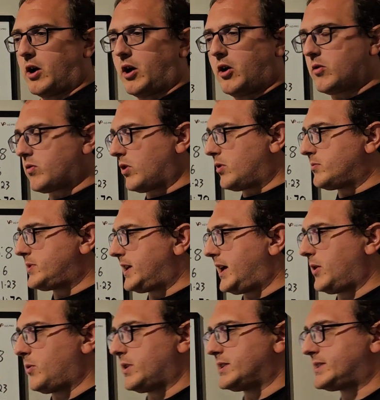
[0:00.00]
All Rome
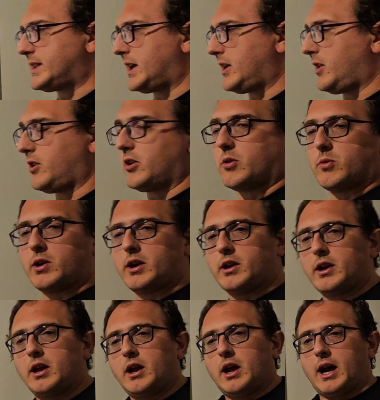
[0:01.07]
did was say, you know
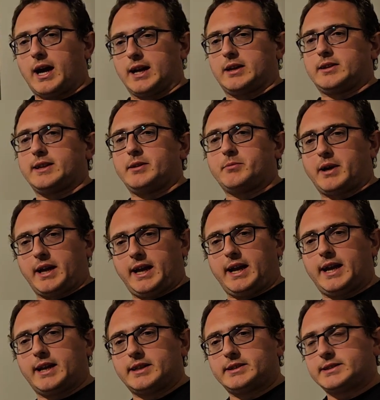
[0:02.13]
what? I clean my
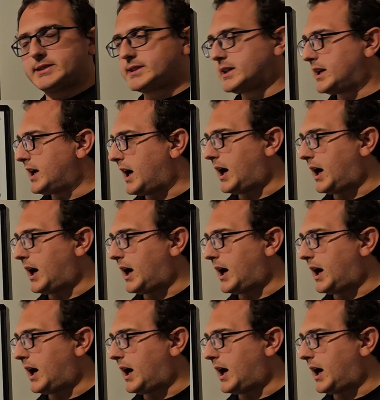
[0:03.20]
hands.